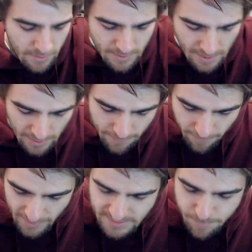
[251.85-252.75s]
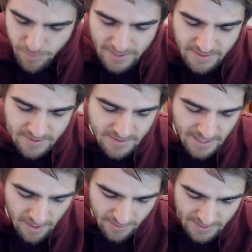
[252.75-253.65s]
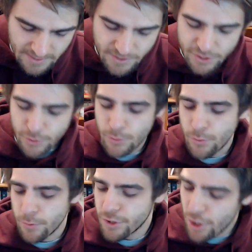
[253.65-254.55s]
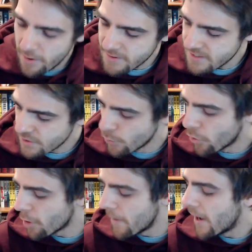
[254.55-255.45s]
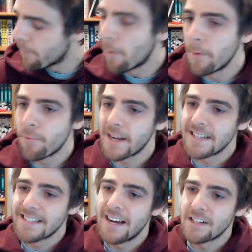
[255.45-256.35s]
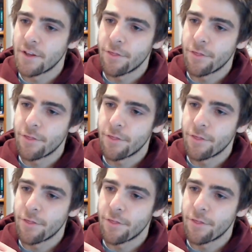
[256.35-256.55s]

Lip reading: Now, if I had to break this down into chunks to talk about, I'd probably break it down into